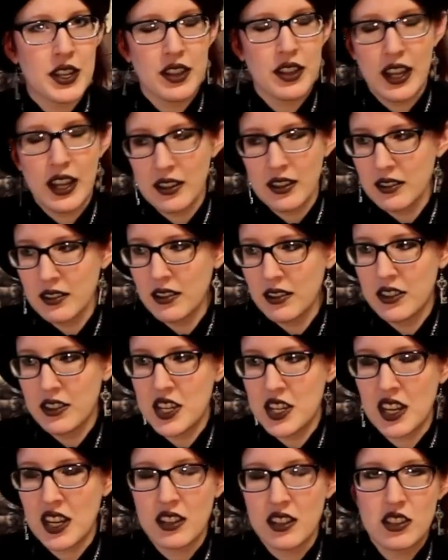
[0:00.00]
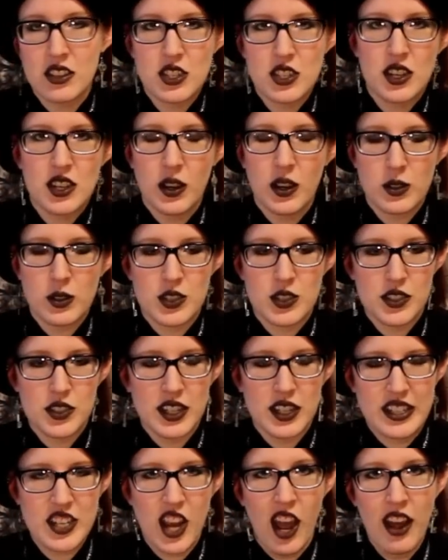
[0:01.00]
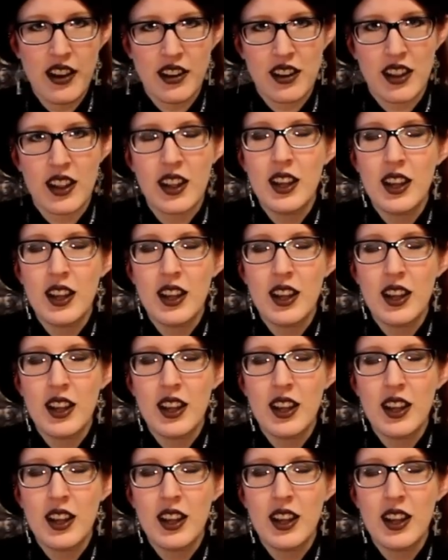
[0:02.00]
that tickets cost a ton,